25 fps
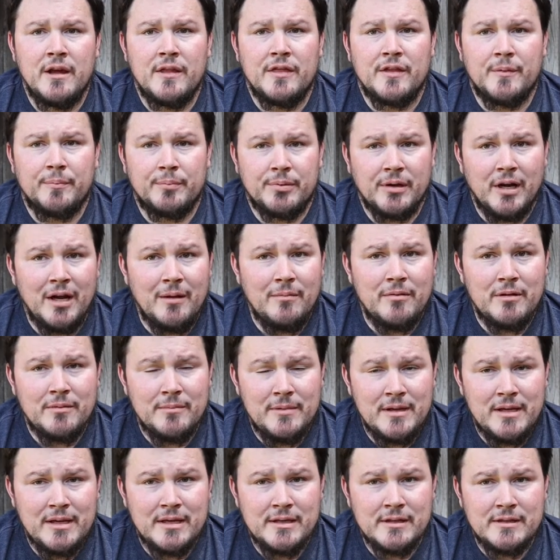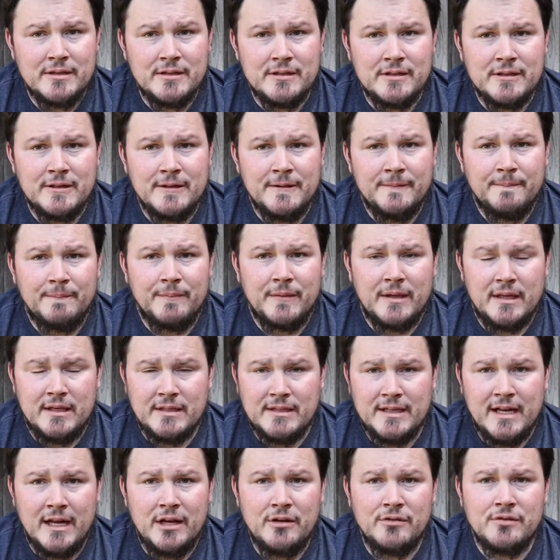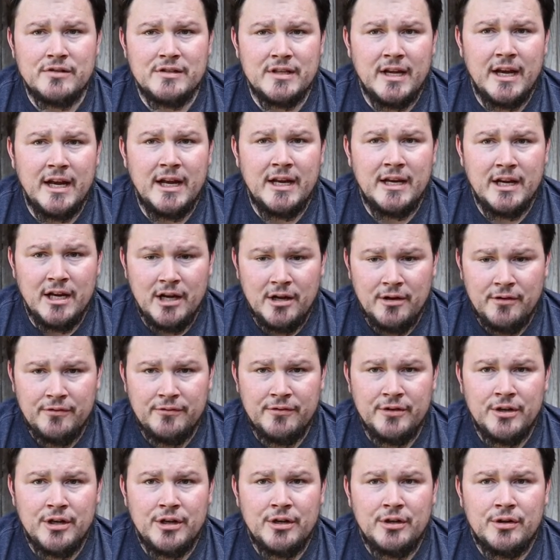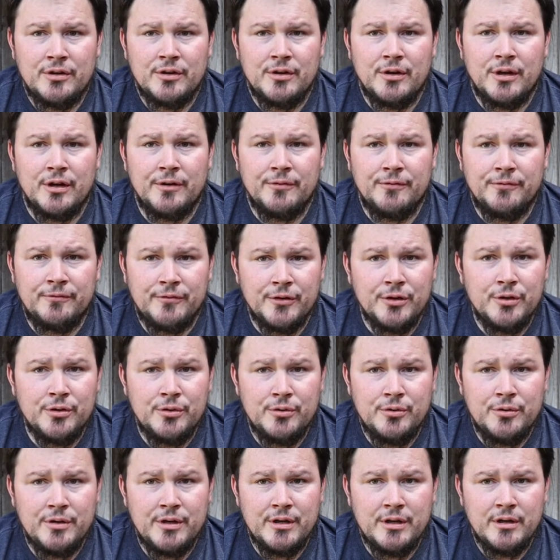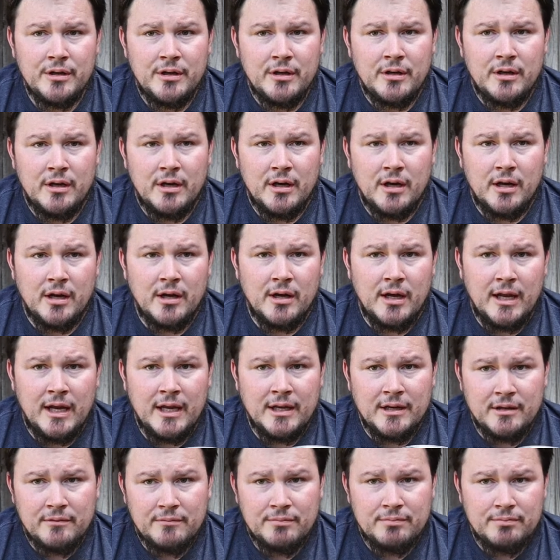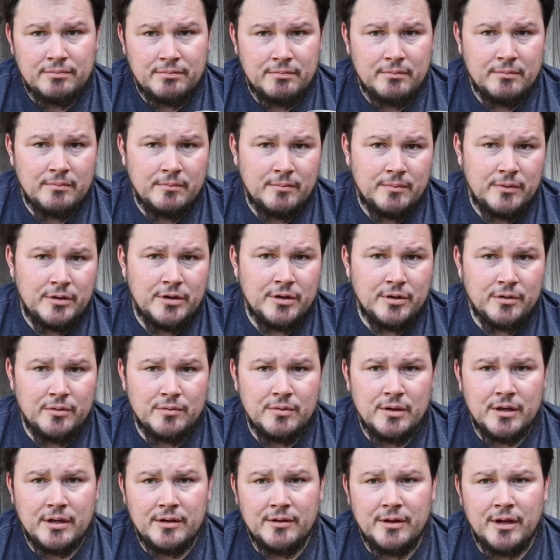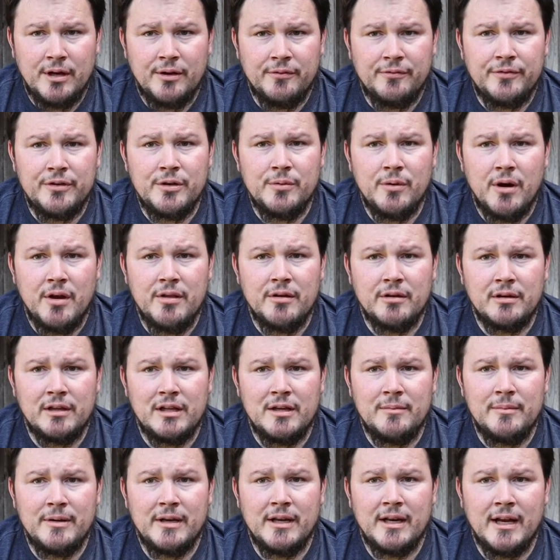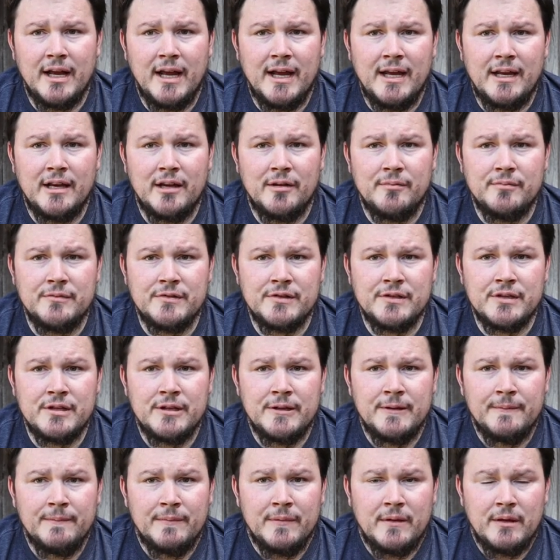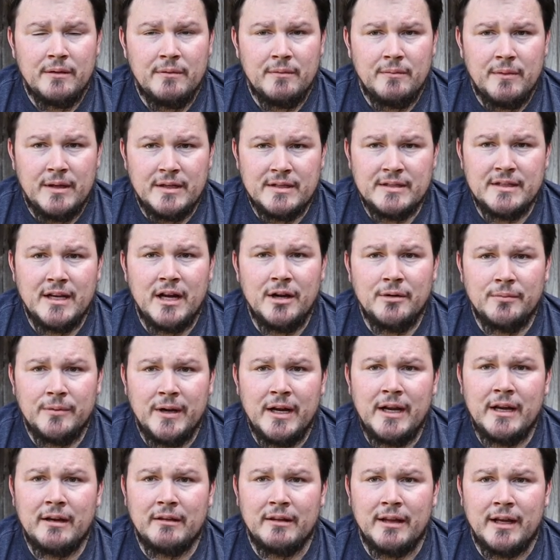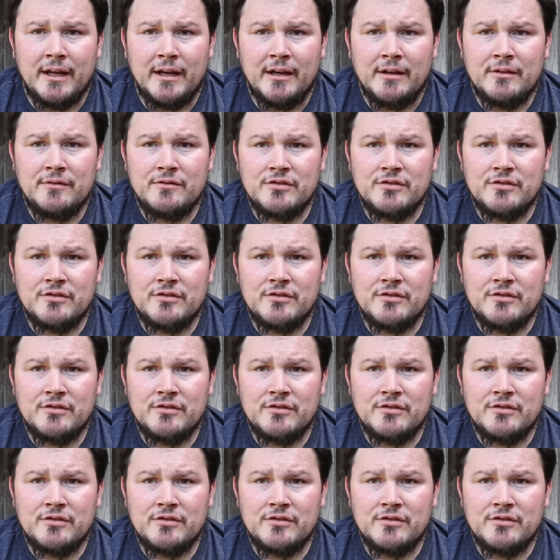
The problem is, is outside of uh, food uh, and you know a, a few other limited items, it's not regulated.